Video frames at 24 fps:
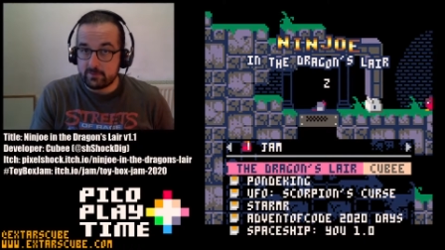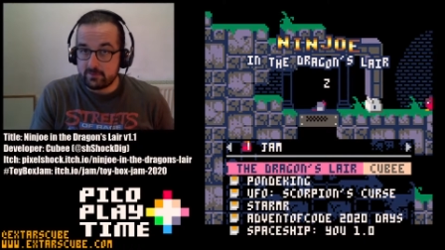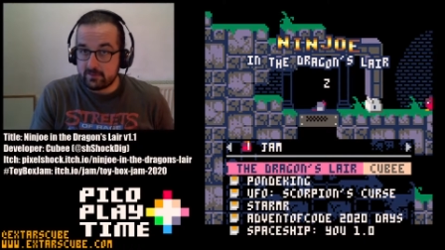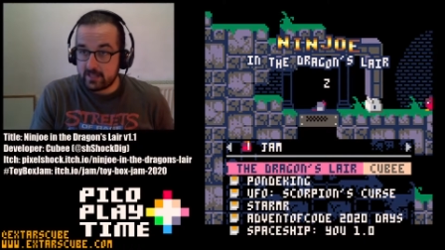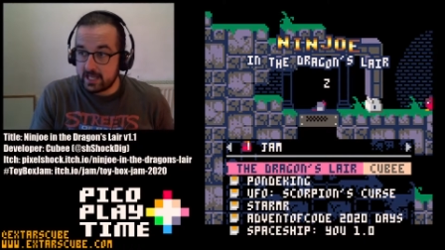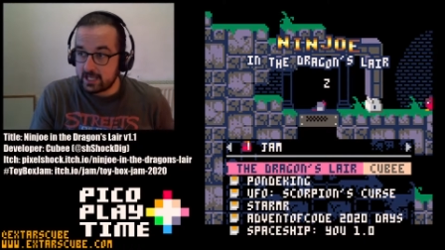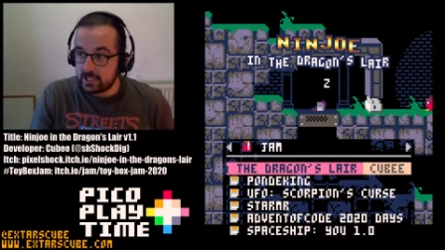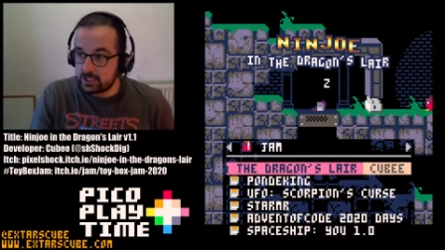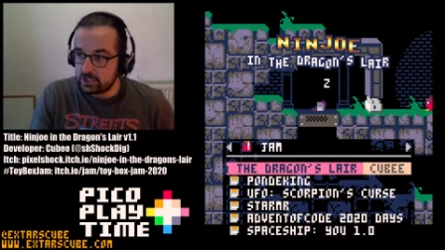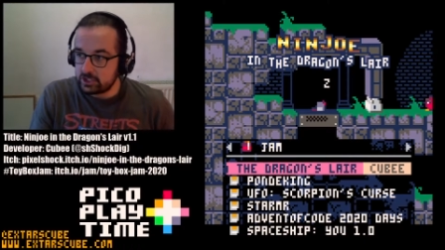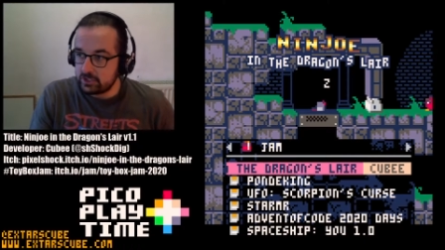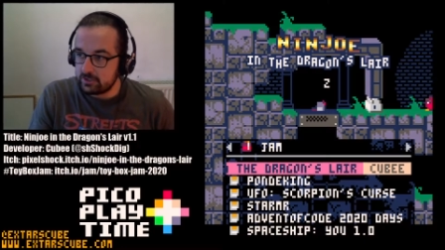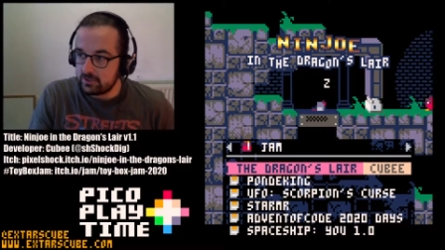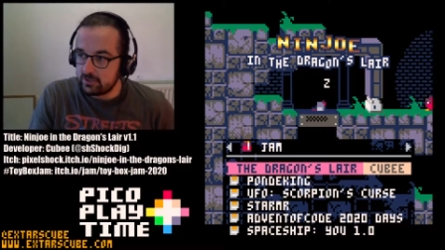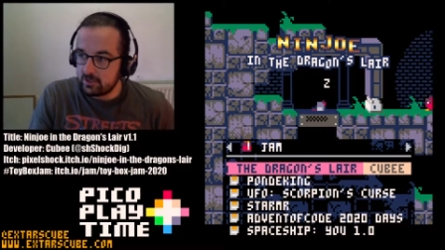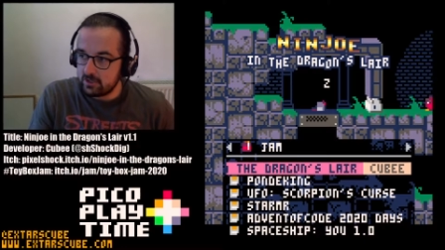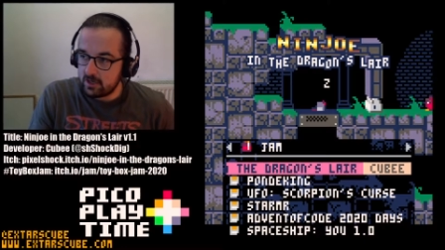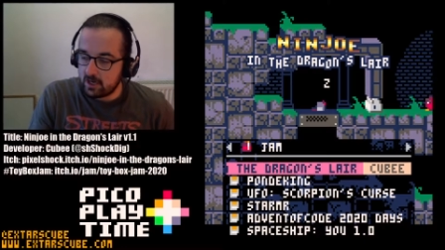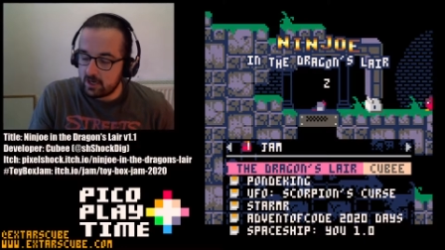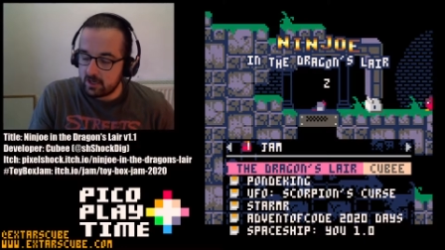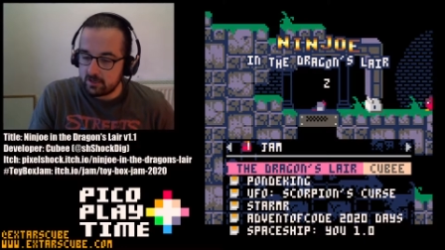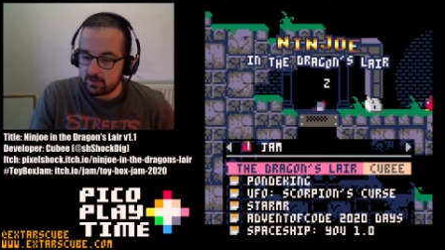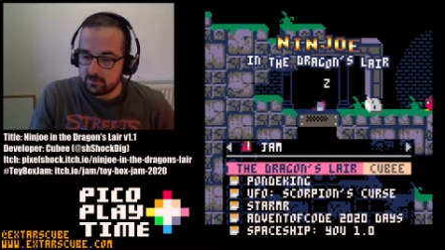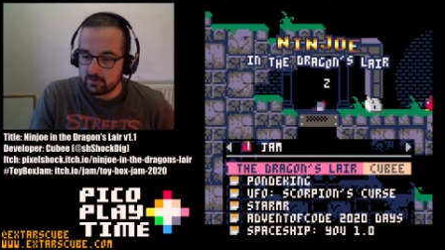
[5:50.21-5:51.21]
section
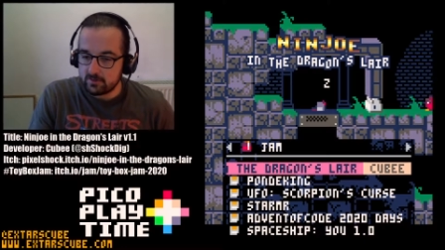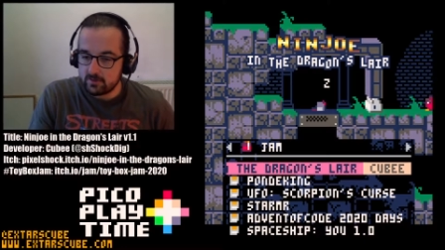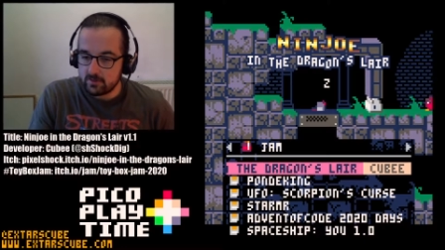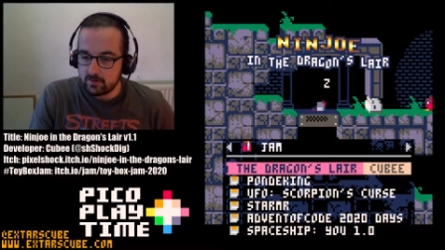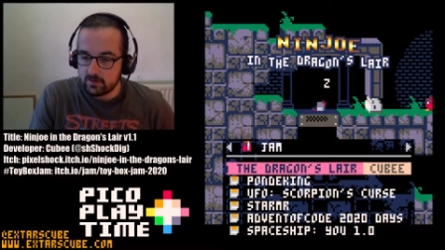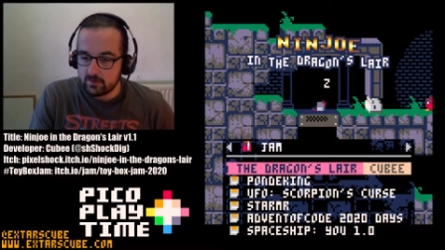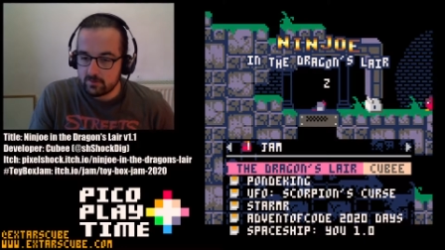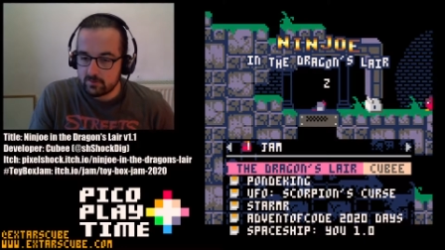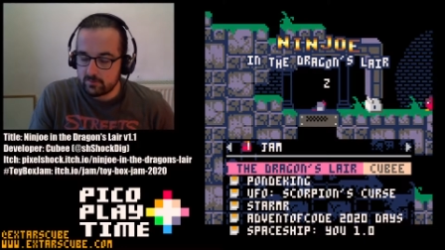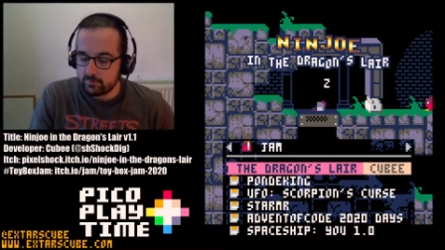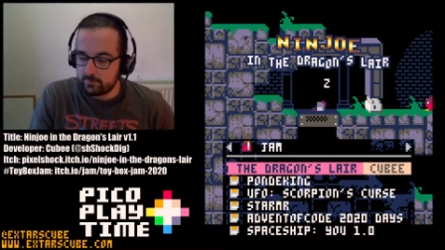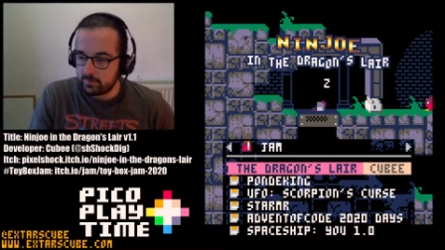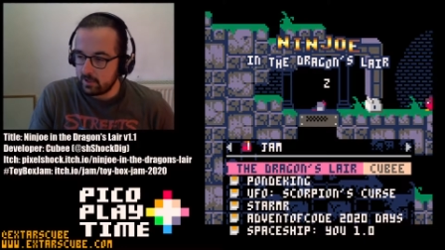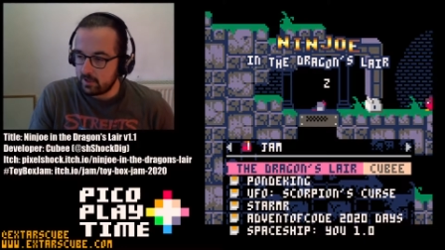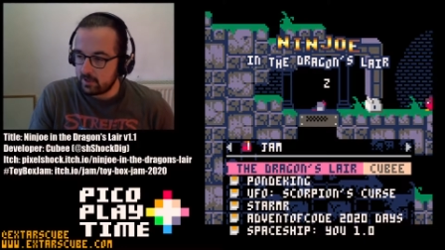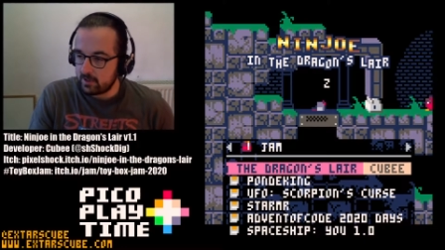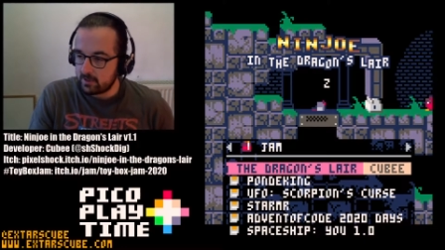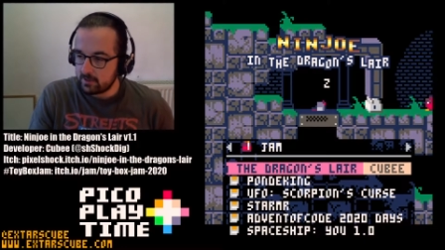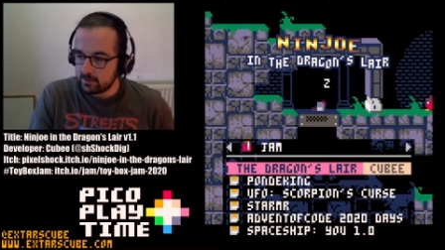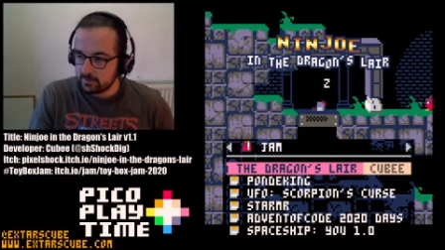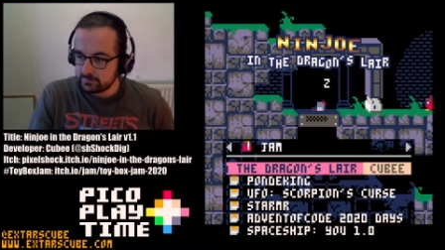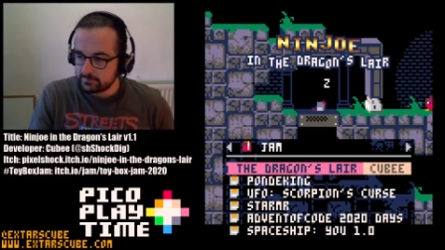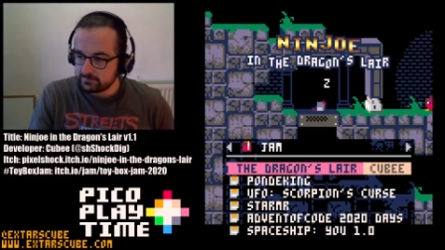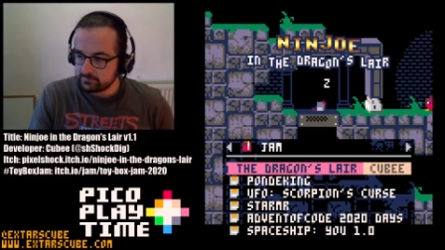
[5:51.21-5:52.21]
on
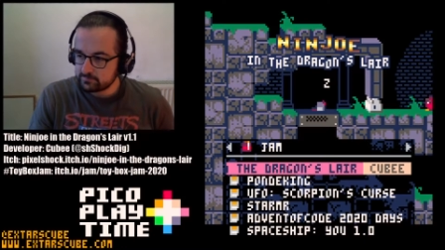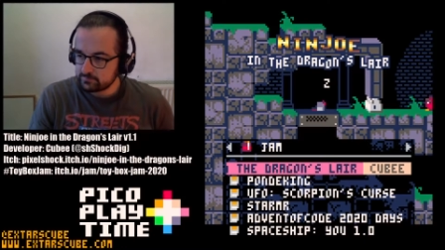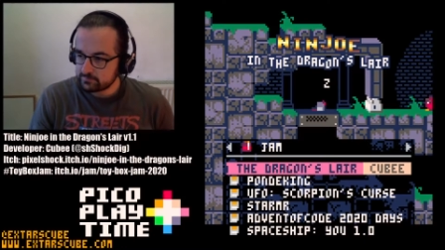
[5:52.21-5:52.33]
Splore.